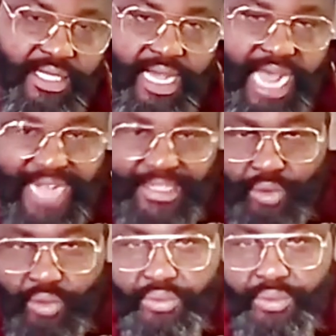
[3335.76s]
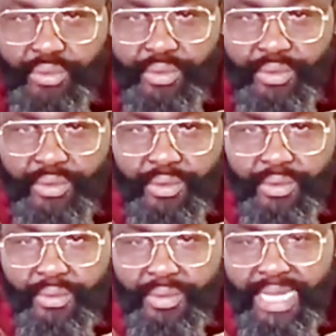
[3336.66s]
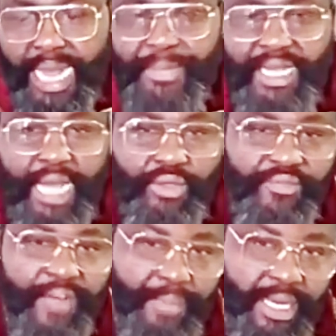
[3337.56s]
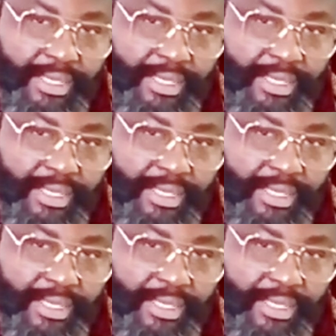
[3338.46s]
article. Nnamdi Kanu's family.